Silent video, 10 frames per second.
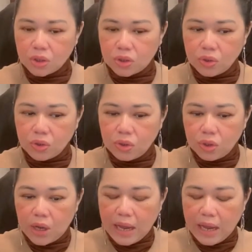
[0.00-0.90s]
to
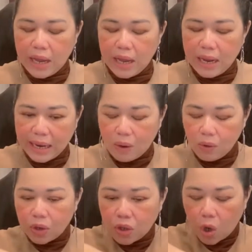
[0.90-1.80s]
allow
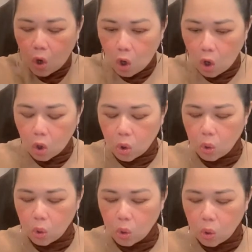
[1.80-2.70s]
the
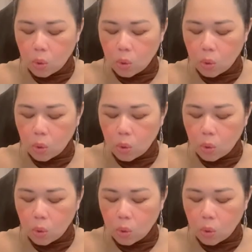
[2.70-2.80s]
whole